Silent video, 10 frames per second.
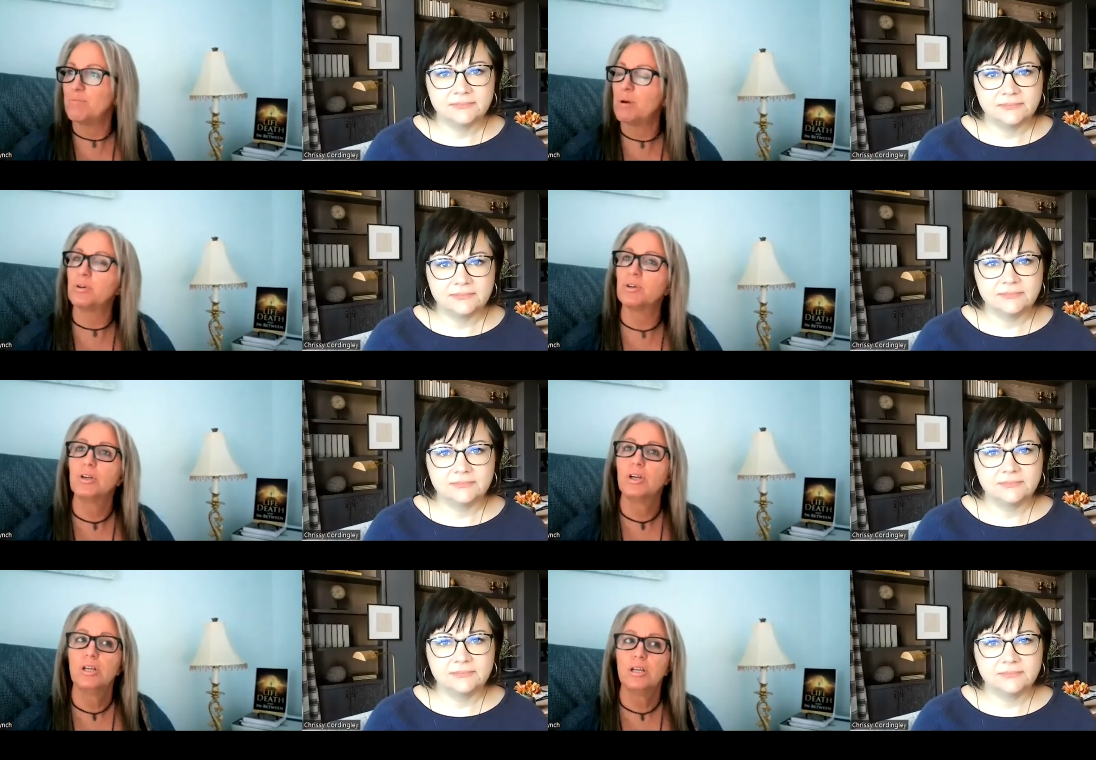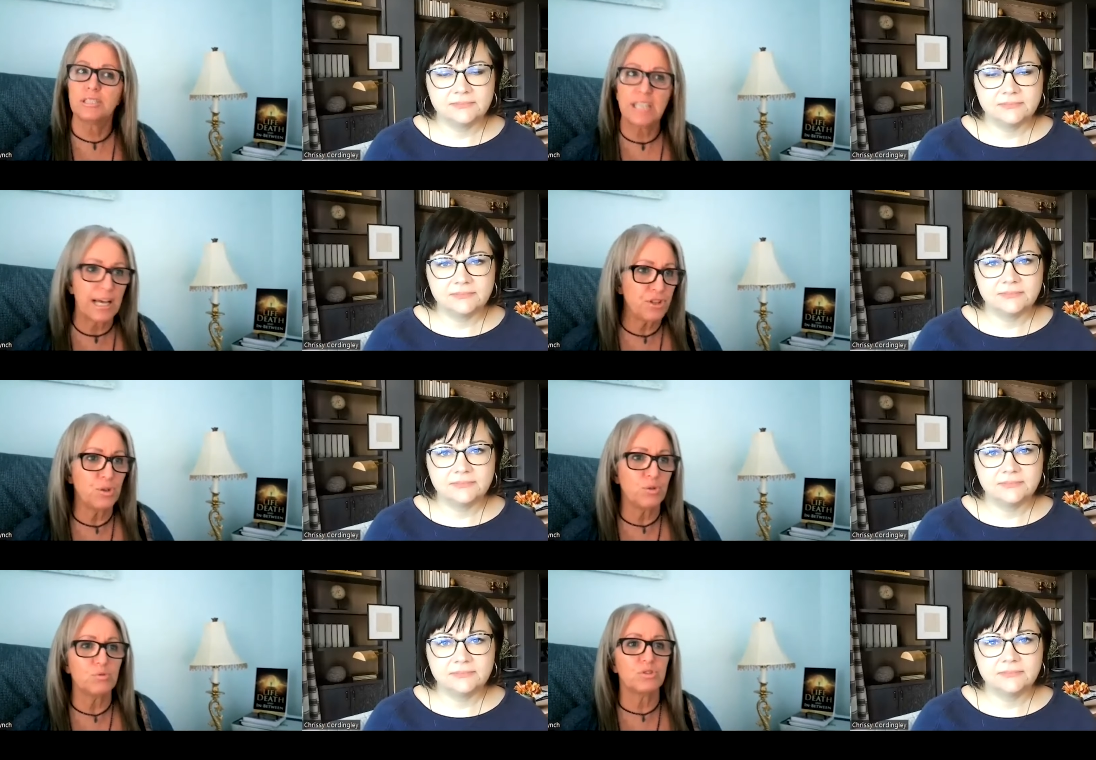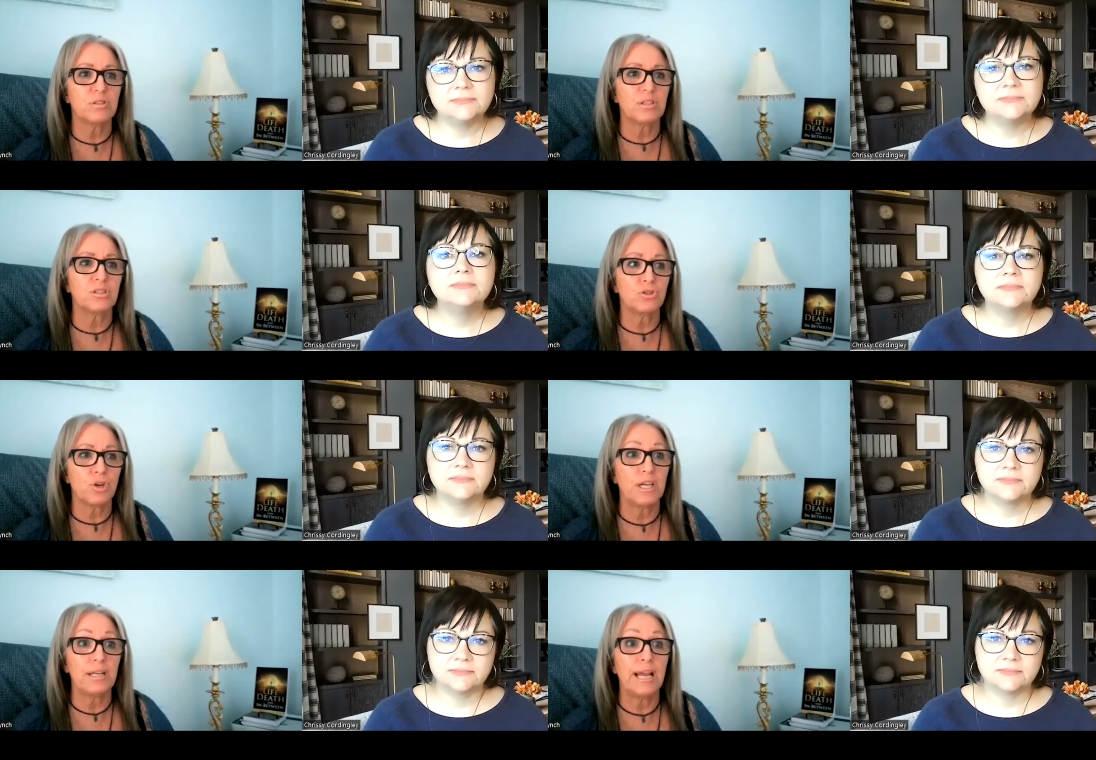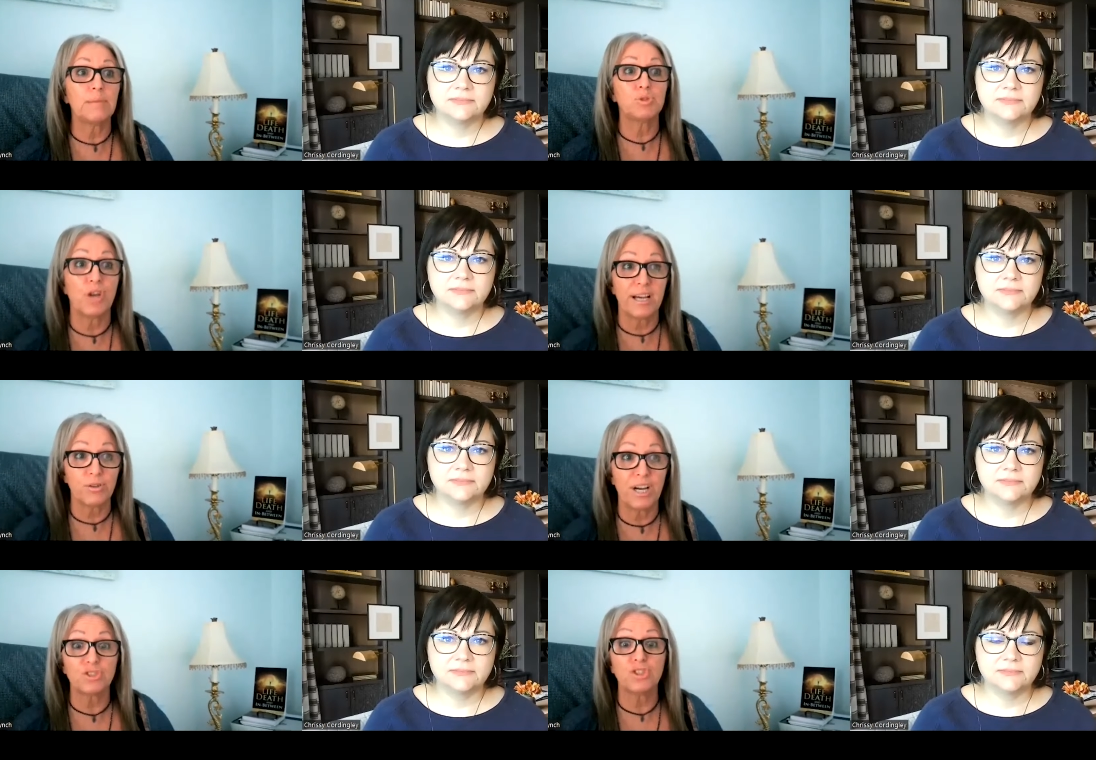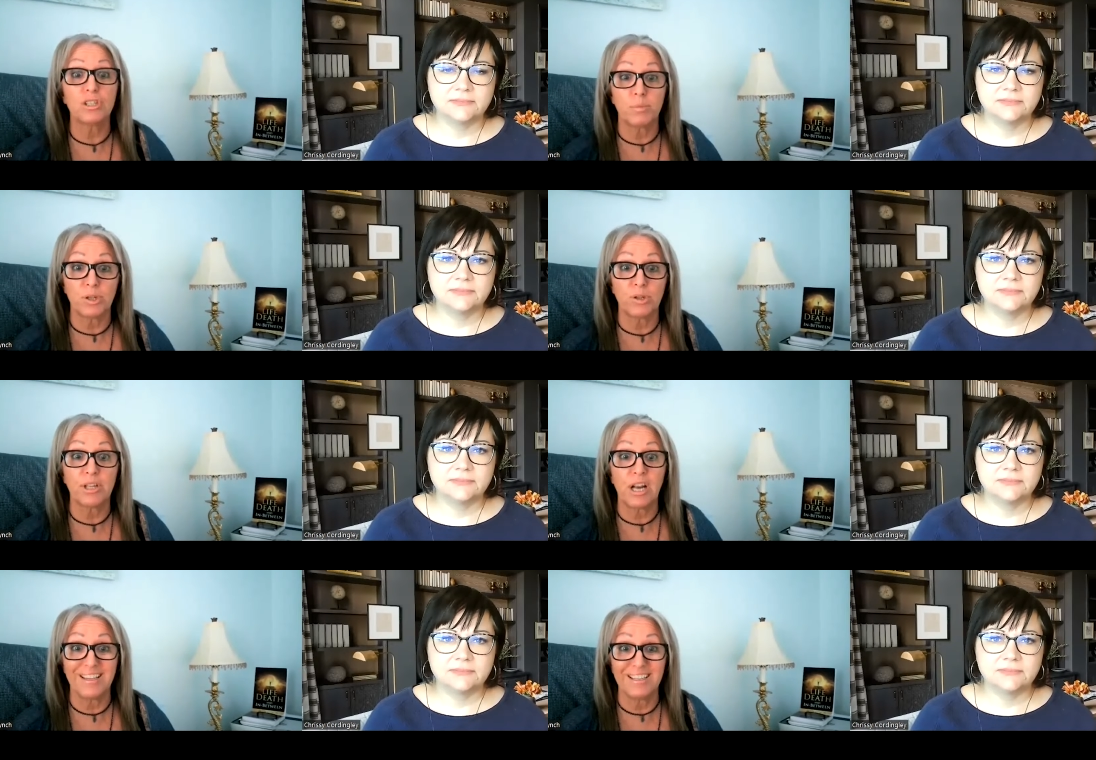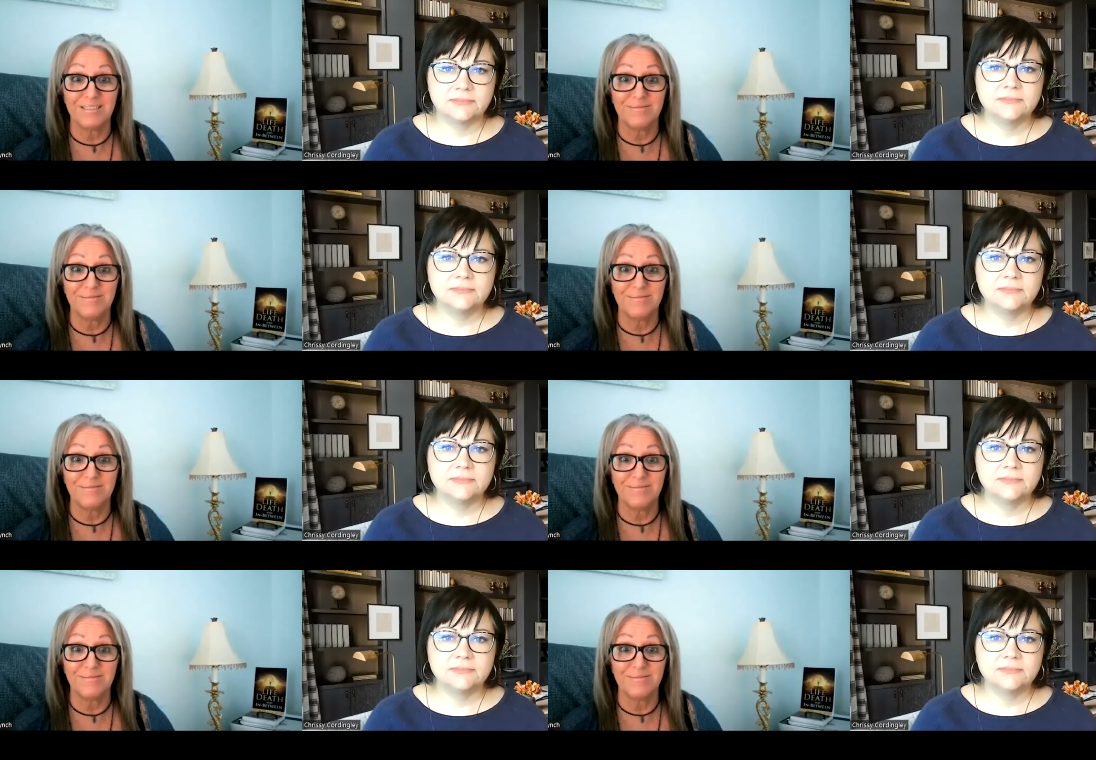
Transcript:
Speaker 1: I remember it's on the news that the train Amtrak crashed in the middle of the night